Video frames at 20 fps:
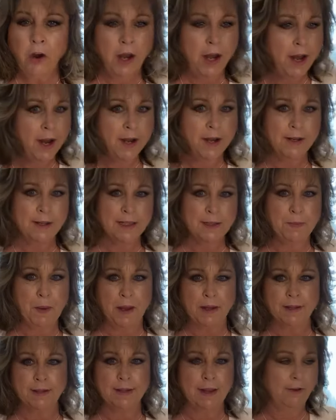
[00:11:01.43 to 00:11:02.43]

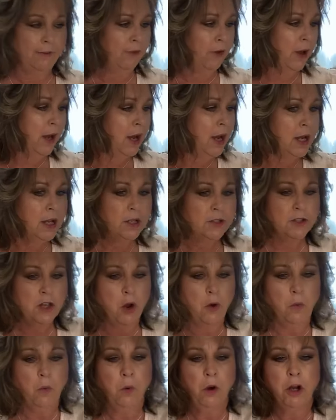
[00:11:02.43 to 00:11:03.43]
inexpensive.
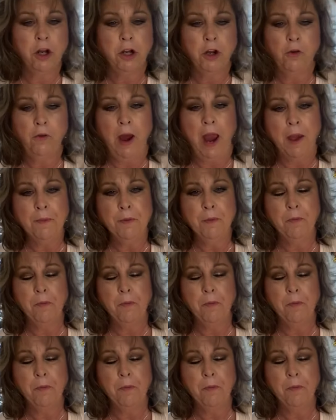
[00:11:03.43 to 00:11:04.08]
So we're going to grab